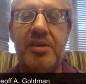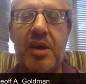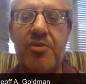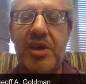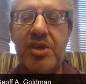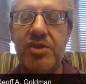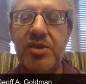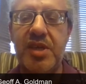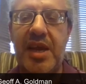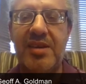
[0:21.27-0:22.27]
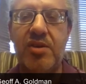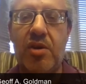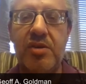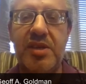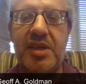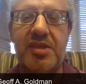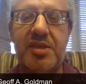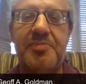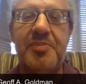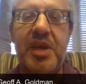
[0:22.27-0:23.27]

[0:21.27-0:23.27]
Directions and Context,